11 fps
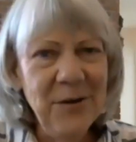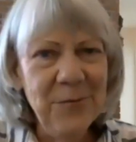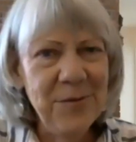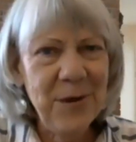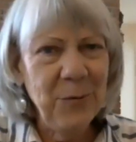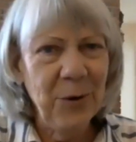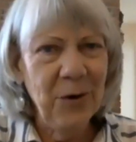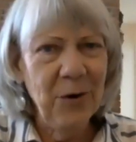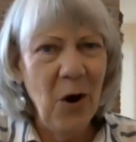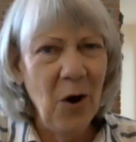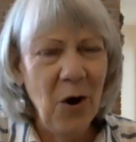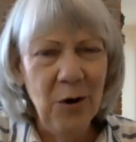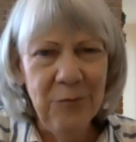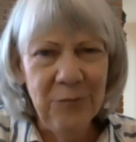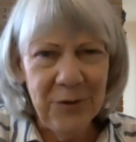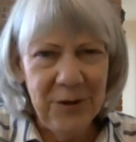don't think we're
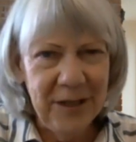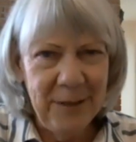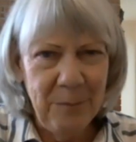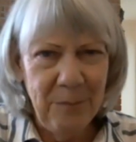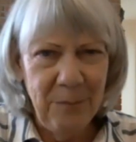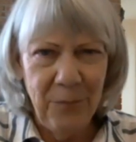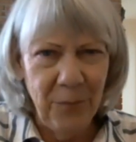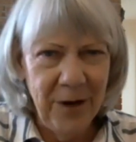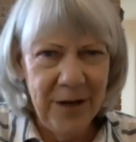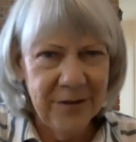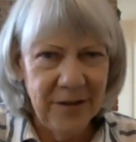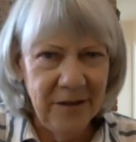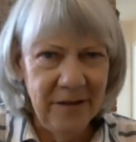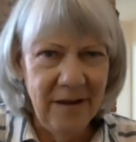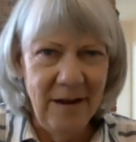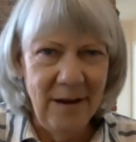overly
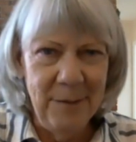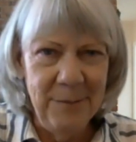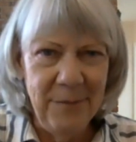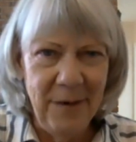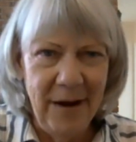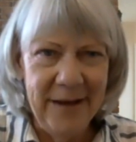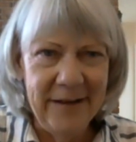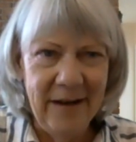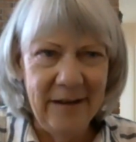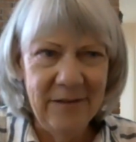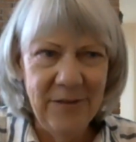brittle. I'm not